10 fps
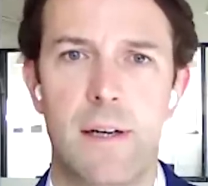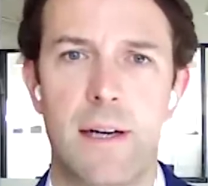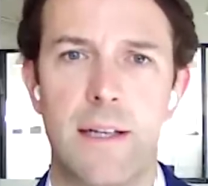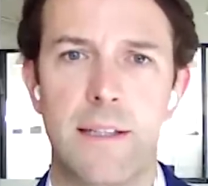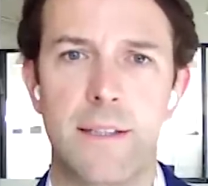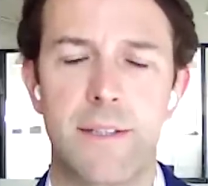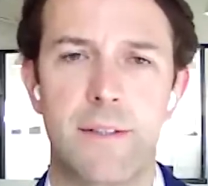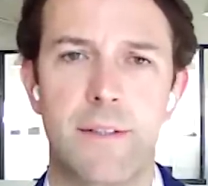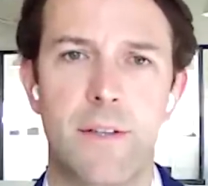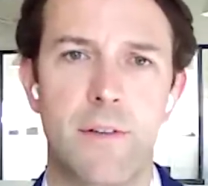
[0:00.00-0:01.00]
And
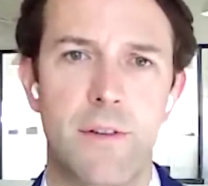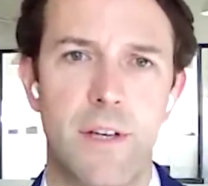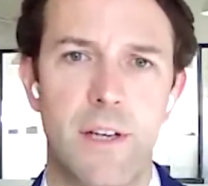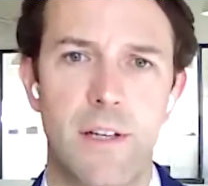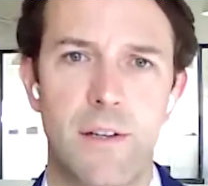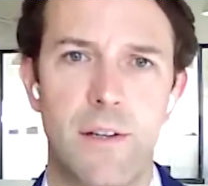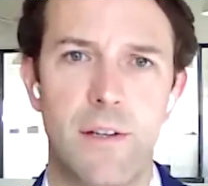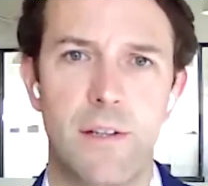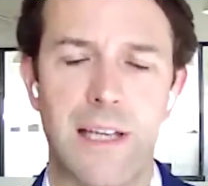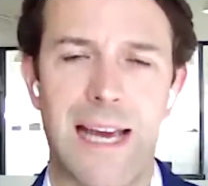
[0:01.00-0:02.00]
you know,
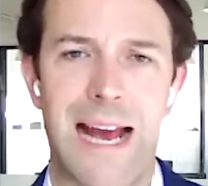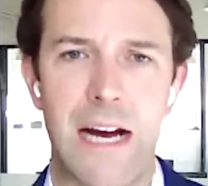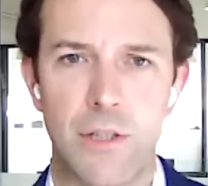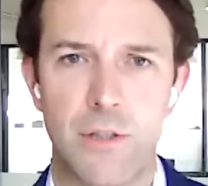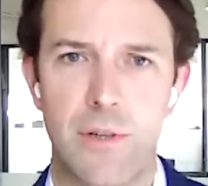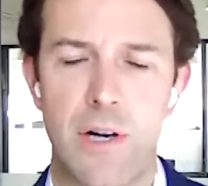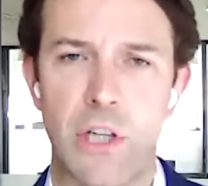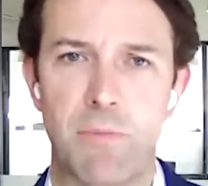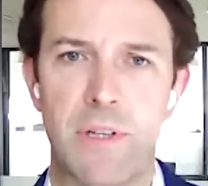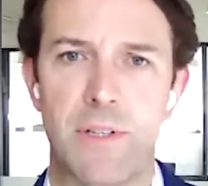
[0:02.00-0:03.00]
the counter
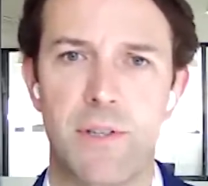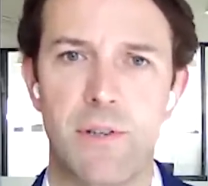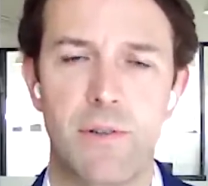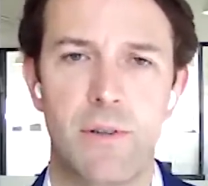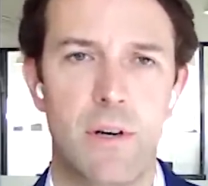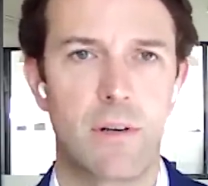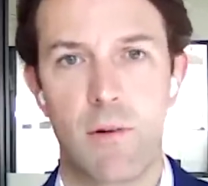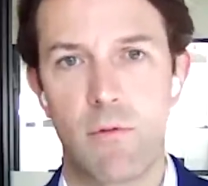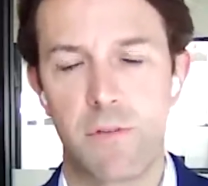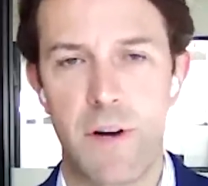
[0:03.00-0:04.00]
argument to, okay, well,
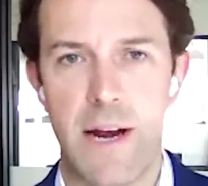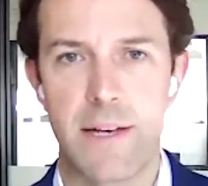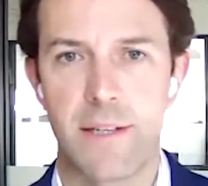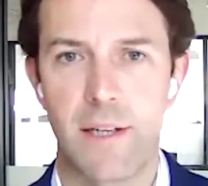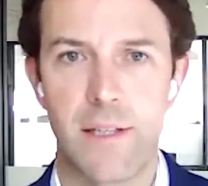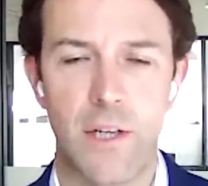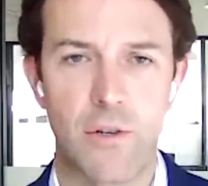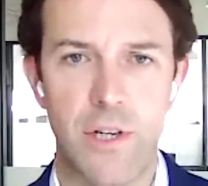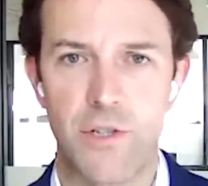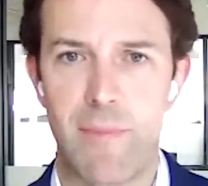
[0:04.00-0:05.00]
financing is increased
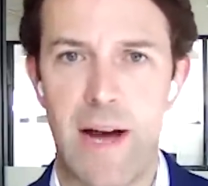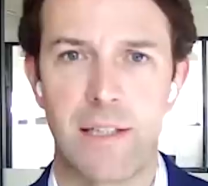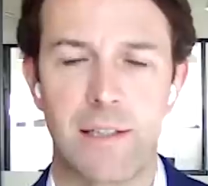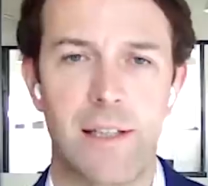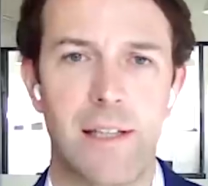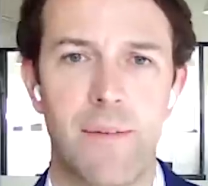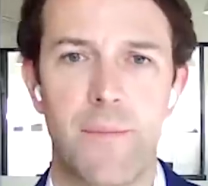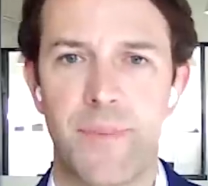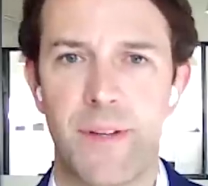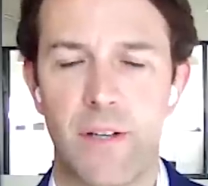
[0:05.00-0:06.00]
dramatically,
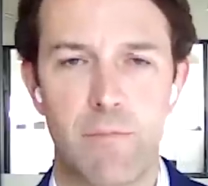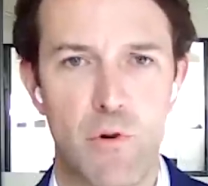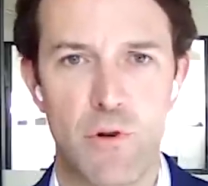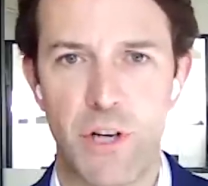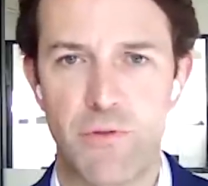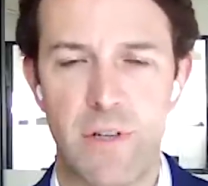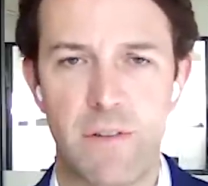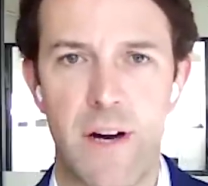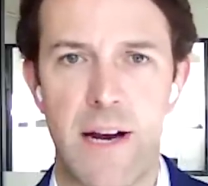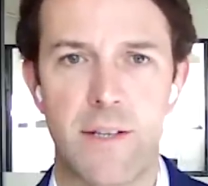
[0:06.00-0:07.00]
you know, mortgage
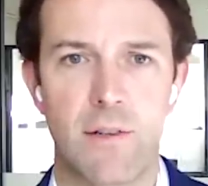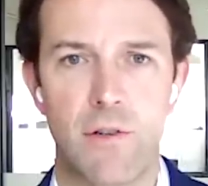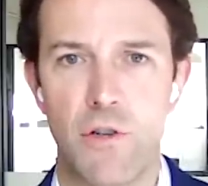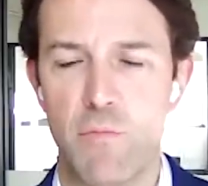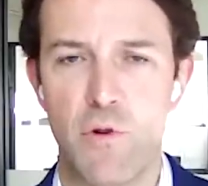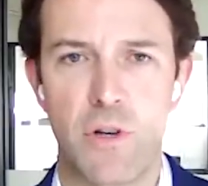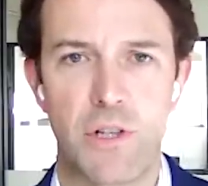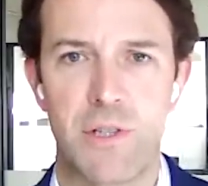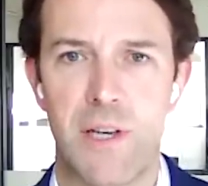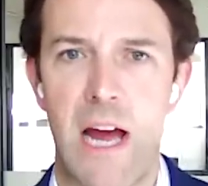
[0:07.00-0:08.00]
refinancing or new
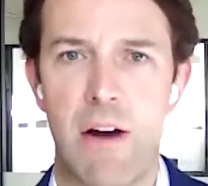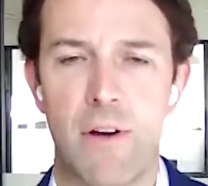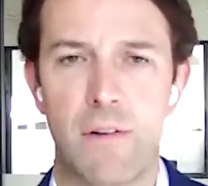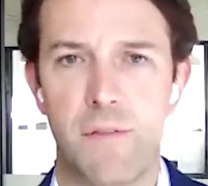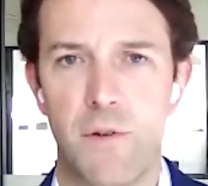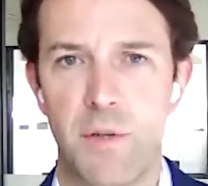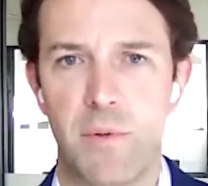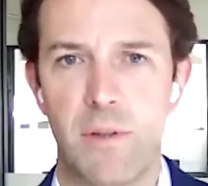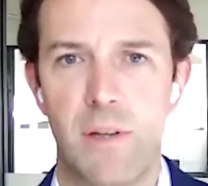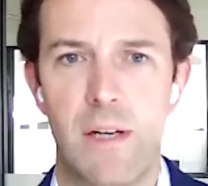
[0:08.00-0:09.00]
mortgages are now
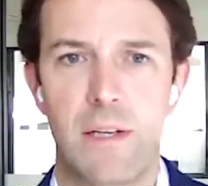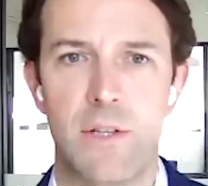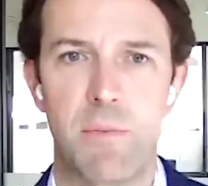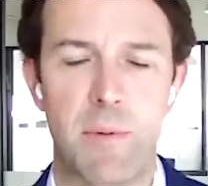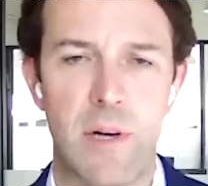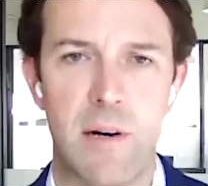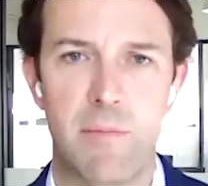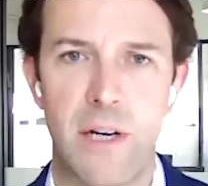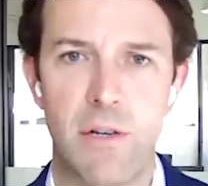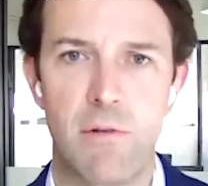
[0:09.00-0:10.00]
unaffordable, so people can't
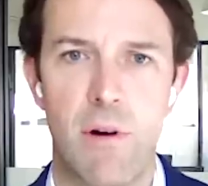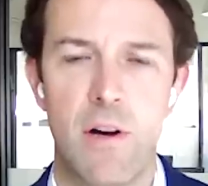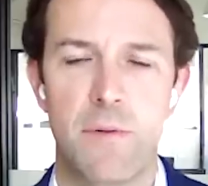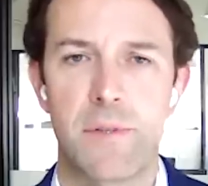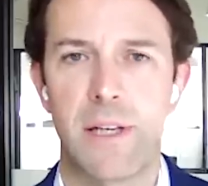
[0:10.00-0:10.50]
buy new homes.